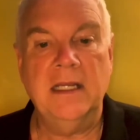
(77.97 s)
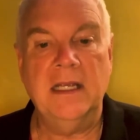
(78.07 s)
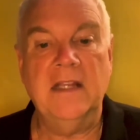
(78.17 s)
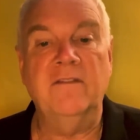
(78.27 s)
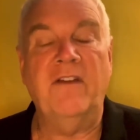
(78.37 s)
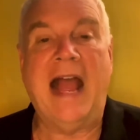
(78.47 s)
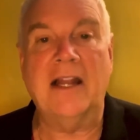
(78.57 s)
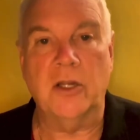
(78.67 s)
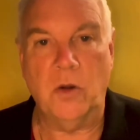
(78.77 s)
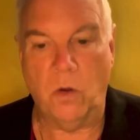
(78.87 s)
in
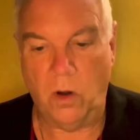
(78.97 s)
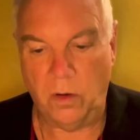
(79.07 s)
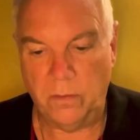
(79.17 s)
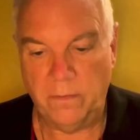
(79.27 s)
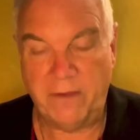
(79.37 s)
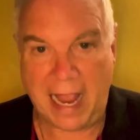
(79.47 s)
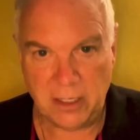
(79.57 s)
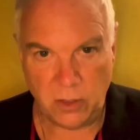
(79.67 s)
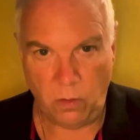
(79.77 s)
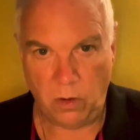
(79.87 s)
Valinor.
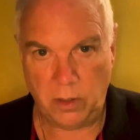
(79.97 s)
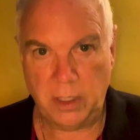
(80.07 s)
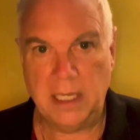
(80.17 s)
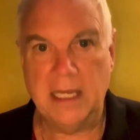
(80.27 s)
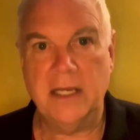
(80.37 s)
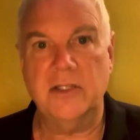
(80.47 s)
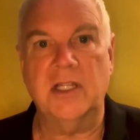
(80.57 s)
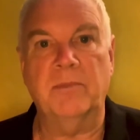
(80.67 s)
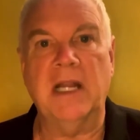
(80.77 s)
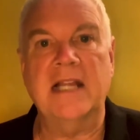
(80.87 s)
Valinor is
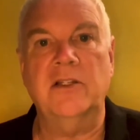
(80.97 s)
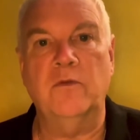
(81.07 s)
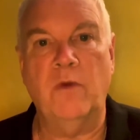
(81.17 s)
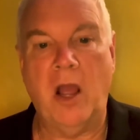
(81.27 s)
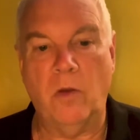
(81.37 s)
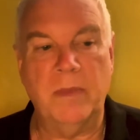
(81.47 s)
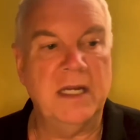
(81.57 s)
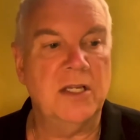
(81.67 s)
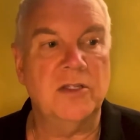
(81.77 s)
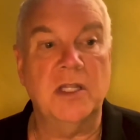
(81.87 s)
the Blessed Realm. It
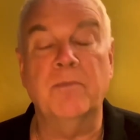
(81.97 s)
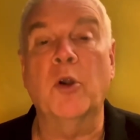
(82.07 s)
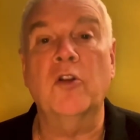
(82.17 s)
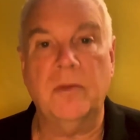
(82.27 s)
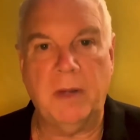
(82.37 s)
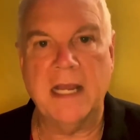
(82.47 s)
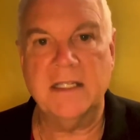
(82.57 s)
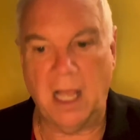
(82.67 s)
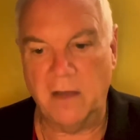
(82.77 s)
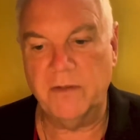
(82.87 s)
is the birthplace
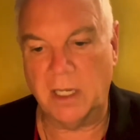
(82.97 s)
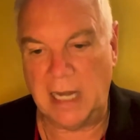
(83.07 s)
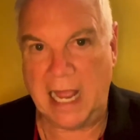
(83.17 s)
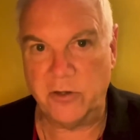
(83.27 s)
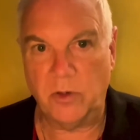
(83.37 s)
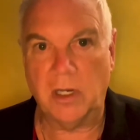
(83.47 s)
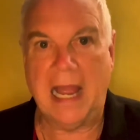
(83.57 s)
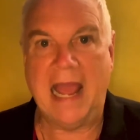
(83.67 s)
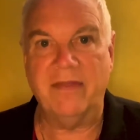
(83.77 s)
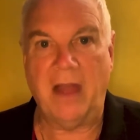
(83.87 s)
of Galadriel
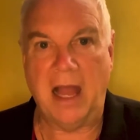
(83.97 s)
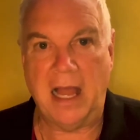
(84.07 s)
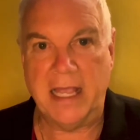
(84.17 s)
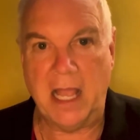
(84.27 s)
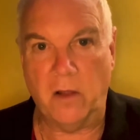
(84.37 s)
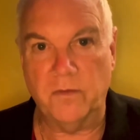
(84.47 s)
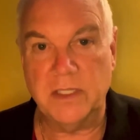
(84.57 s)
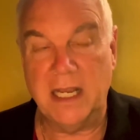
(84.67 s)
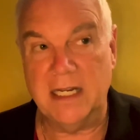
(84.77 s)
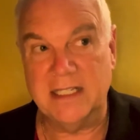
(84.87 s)
and the High Elves.
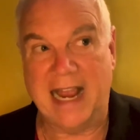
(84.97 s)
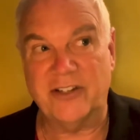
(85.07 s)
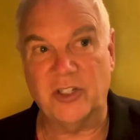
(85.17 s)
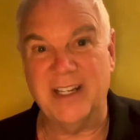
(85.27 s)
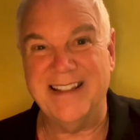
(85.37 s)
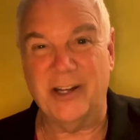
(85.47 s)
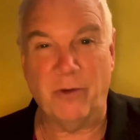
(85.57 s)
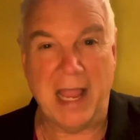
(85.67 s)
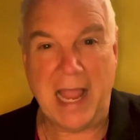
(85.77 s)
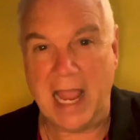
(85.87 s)
It is actually the
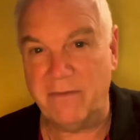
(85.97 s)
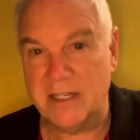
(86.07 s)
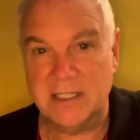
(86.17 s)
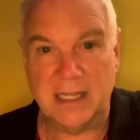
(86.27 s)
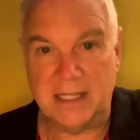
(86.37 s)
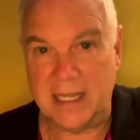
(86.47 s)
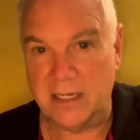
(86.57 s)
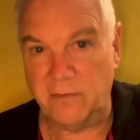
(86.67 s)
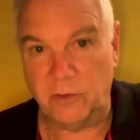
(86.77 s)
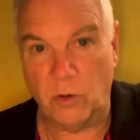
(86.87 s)
Grey Havens at the
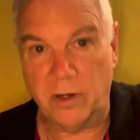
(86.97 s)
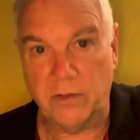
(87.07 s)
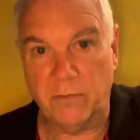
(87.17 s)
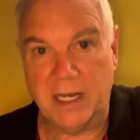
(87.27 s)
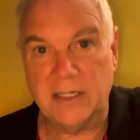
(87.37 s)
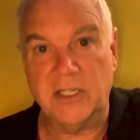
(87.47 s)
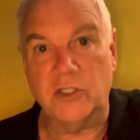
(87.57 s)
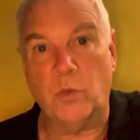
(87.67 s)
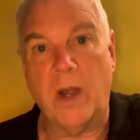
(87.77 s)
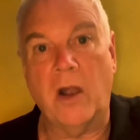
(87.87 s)
end of Lord of the Rings.
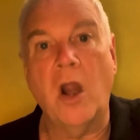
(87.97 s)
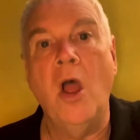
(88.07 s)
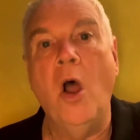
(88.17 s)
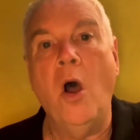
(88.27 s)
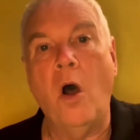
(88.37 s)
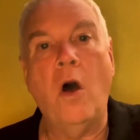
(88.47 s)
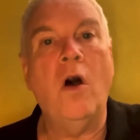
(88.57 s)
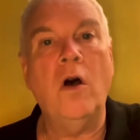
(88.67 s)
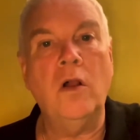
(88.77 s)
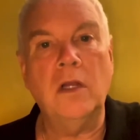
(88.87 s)
It's where
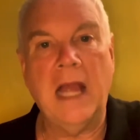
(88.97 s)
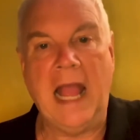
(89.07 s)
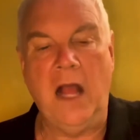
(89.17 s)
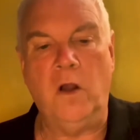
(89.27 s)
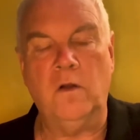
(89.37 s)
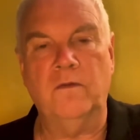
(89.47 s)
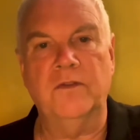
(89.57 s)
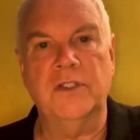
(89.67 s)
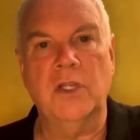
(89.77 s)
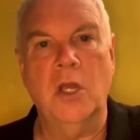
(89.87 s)
all
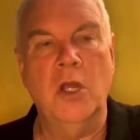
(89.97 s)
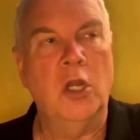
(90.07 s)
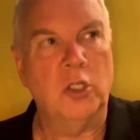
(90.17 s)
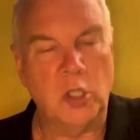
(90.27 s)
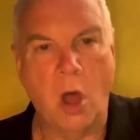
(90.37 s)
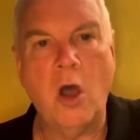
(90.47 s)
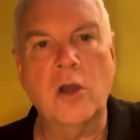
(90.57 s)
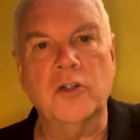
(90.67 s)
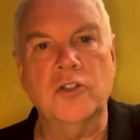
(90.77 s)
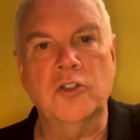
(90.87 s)
elves
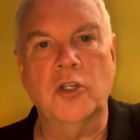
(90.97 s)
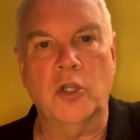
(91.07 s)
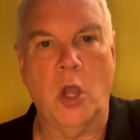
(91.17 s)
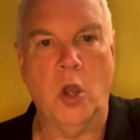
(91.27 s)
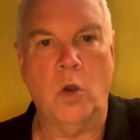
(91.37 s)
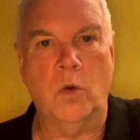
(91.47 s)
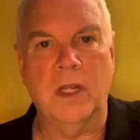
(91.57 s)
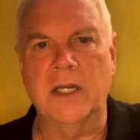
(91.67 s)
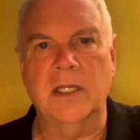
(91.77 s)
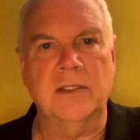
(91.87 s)
long to go.
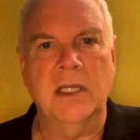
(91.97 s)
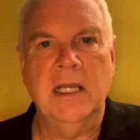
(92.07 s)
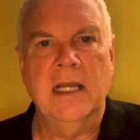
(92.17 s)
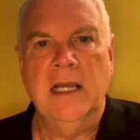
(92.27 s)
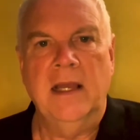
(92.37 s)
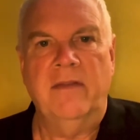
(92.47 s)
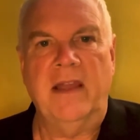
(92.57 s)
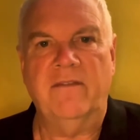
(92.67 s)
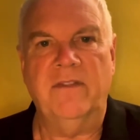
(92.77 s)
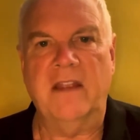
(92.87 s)
It is, they
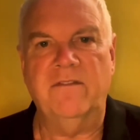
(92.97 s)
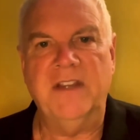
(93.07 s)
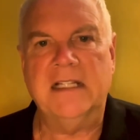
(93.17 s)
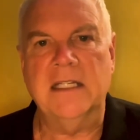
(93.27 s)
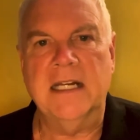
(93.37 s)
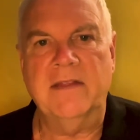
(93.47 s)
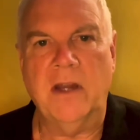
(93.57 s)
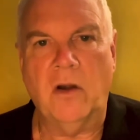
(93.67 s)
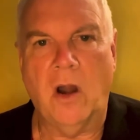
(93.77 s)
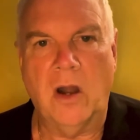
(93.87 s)
feel it in
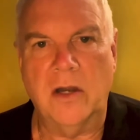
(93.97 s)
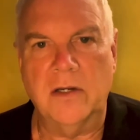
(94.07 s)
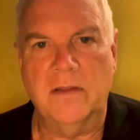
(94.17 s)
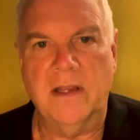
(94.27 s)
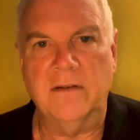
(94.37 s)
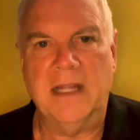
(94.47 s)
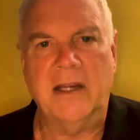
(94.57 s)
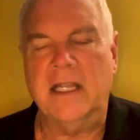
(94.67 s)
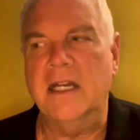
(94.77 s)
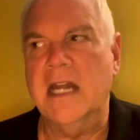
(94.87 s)
their heart. They
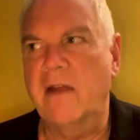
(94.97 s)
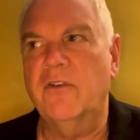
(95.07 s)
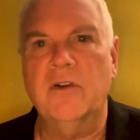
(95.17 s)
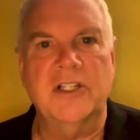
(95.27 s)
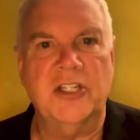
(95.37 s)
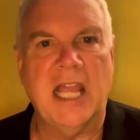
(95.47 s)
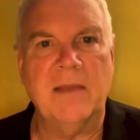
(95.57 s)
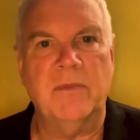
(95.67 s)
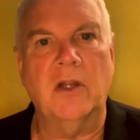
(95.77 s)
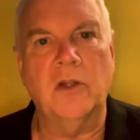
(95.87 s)
can never
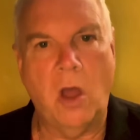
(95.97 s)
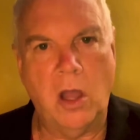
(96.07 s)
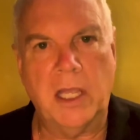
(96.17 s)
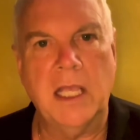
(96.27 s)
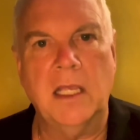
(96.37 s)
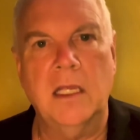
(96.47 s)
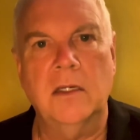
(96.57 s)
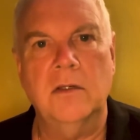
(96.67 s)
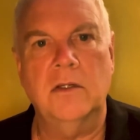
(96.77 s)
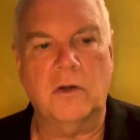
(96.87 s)
escape the longing
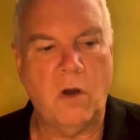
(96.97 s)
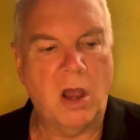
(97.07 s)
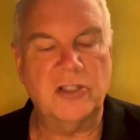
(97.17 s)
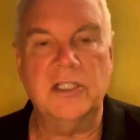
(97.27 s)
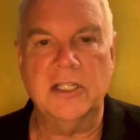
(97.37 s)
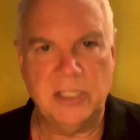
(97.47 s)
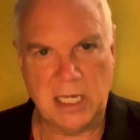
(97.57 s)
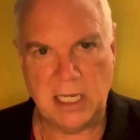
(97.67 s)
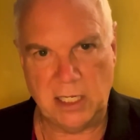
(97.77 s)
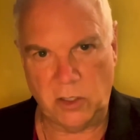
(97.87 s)
to cross the
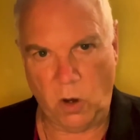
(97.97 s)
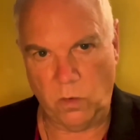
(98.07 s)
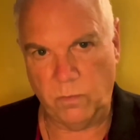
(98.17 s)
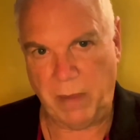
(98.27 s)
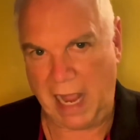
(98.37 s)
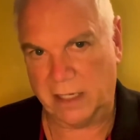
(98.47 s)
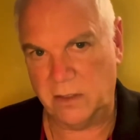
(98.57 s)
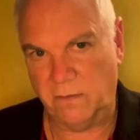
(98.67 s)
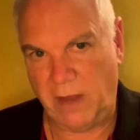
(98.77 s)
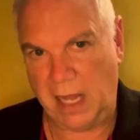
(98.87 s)
sea and go back
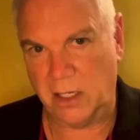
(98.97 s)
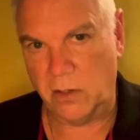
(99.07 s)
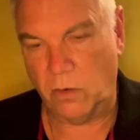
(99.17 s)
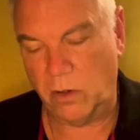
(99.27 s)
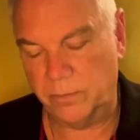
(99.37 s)
to Valinor.